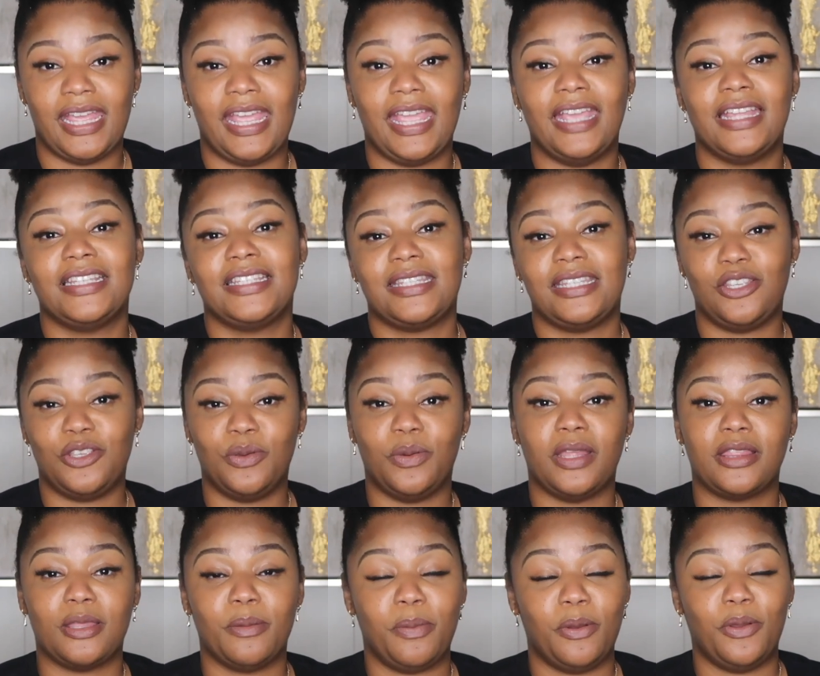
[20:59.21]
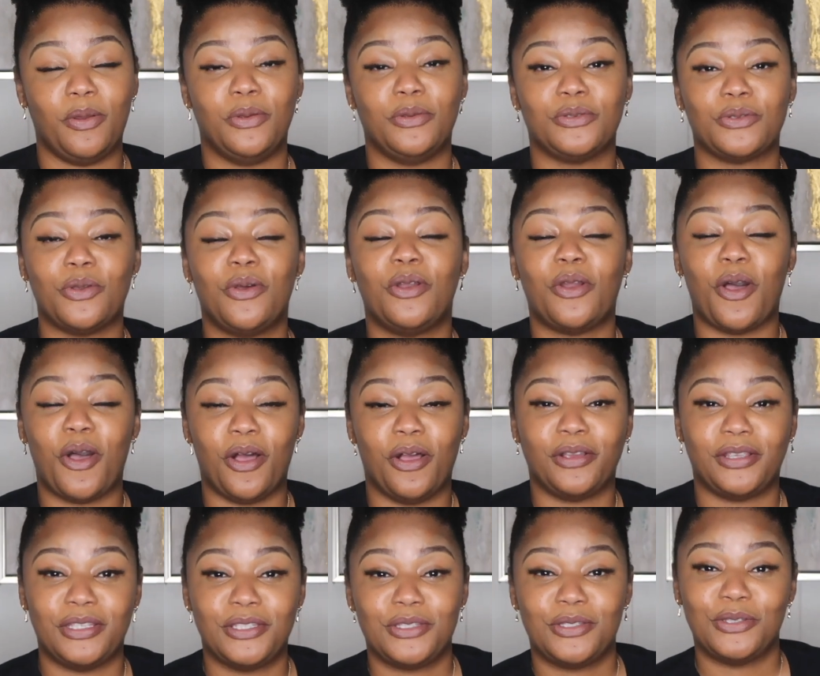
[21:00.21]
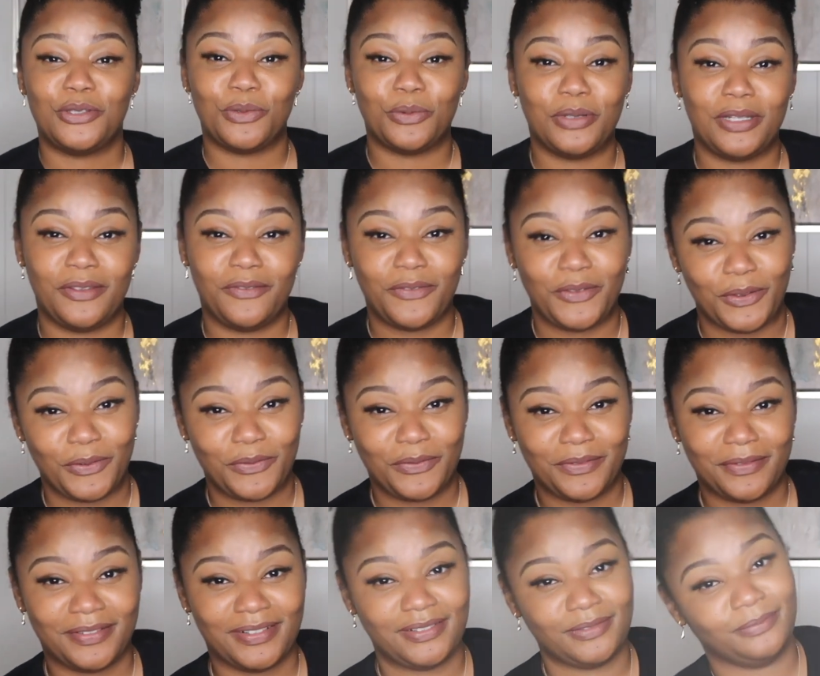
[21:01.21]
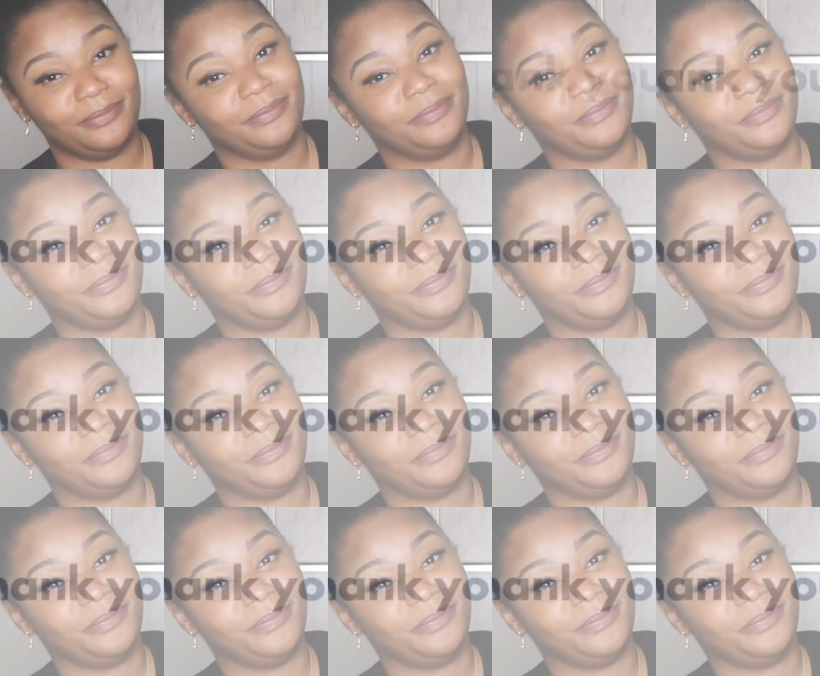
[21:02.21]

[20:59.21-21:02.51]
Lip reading: and see you at the polls on August the 25th.